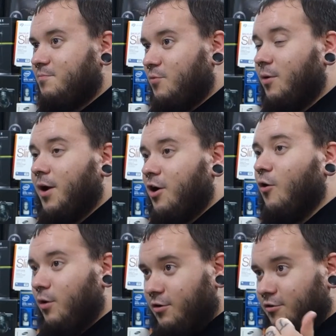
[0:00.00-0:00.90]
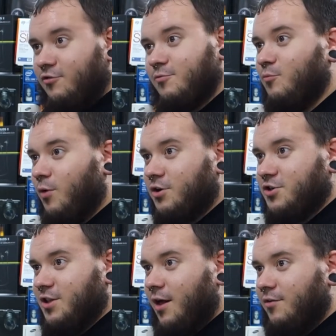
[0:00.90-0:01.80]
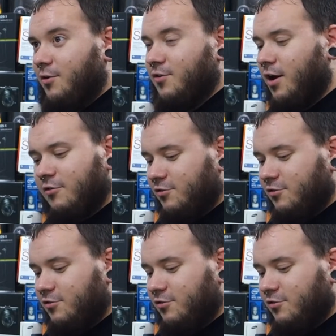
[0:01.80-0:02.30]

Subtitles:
one of my coworkers watches a lot, and he was like, "Oh,